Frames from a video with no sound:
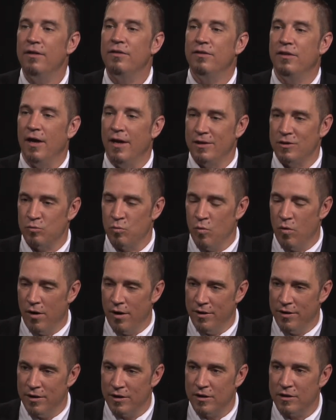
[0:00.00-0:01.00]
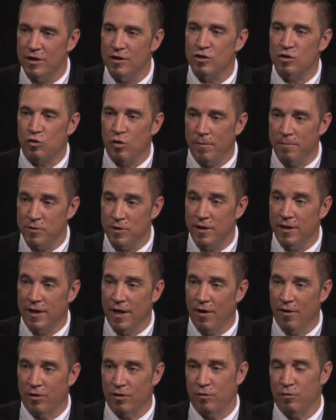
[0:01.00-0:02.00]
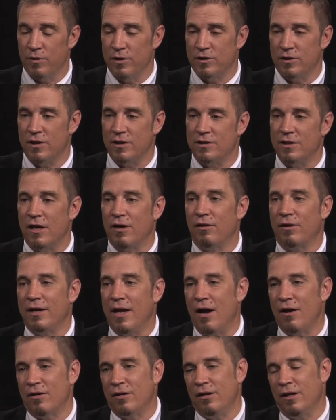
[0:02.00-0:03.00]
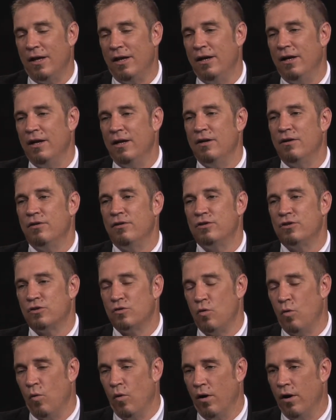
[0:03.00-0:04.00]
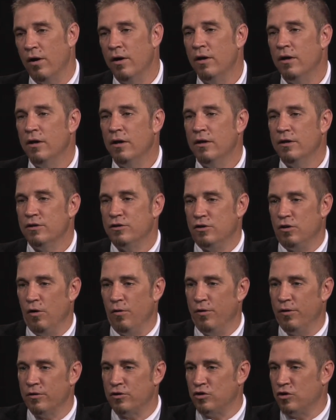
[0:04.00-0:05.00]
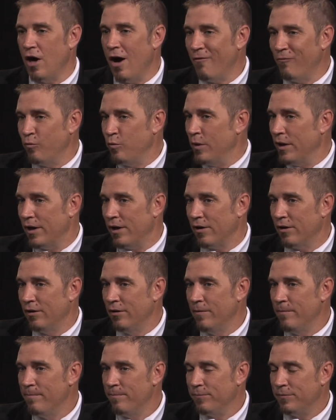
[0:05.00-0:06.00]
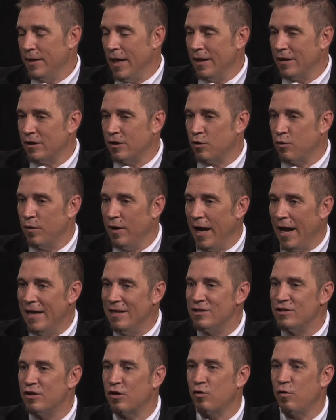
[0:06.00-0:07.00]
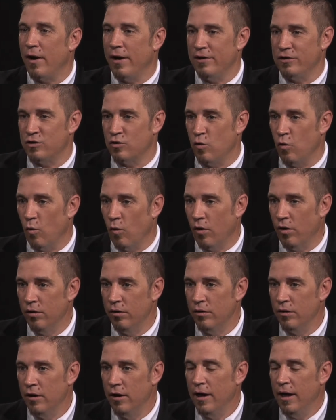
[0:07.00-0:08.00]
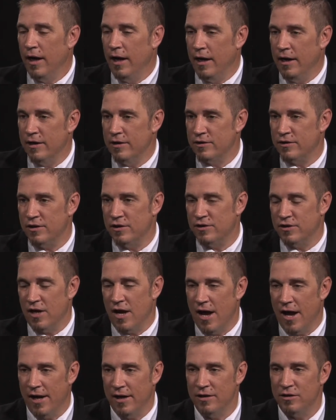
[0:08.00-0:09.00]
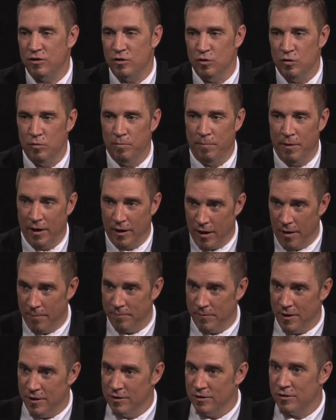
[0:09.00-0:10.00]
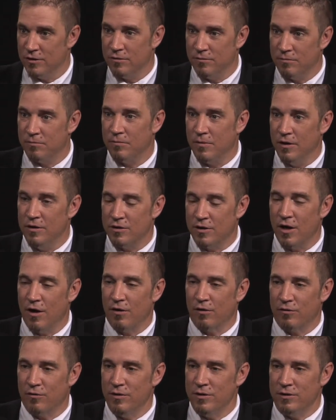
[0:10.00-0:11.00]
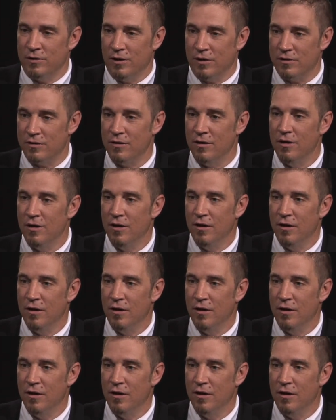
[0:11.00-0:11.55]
That's one of the description characteristics that are calculated into the score. So their software that creates the credit score is designed to pick up these characteristics.